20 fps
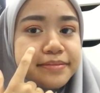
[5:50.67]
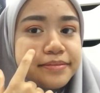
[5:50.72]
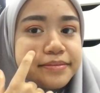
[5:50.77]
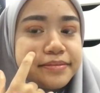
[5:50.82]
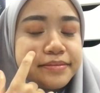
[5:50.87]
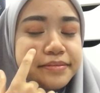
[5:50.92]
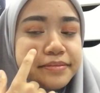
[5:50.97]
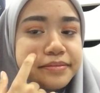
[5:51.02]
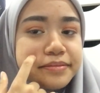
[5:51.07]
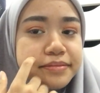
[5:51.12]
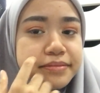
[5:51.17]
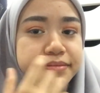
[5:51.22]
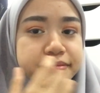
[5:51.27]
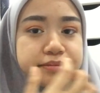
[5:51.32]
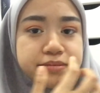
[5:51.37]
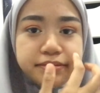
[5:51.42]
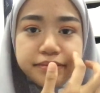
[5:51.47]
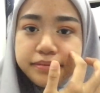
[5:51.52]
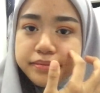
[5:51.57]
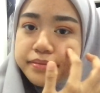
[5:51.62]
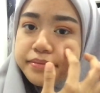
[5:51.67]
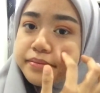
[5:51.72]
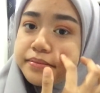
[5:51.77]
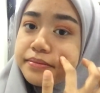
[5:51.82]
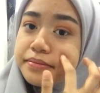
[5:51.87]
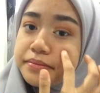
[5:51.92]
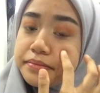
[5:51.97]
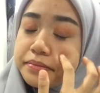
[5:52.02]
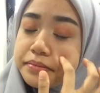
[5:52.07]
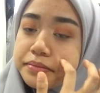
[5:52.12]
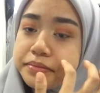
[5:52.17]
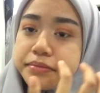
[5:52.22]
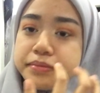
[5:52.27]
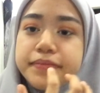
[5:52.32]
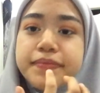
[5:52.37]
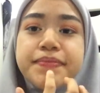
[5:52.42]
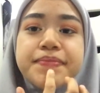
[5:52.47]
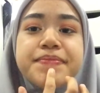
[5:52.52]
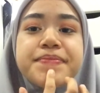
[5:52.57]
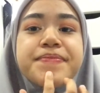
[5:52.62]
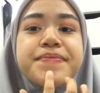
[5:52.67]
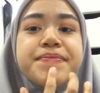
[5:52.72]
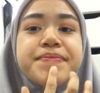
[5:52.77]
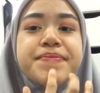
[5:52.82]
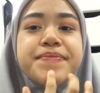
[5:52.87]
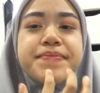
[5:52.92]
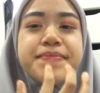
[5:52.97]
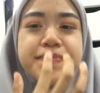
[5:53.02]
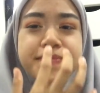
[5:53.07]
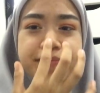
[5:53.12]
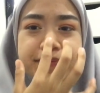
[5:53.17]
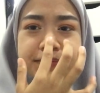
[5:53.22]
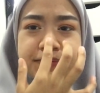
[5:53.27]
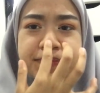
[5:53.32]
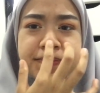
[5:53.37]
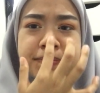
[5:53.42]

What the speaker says: (silence)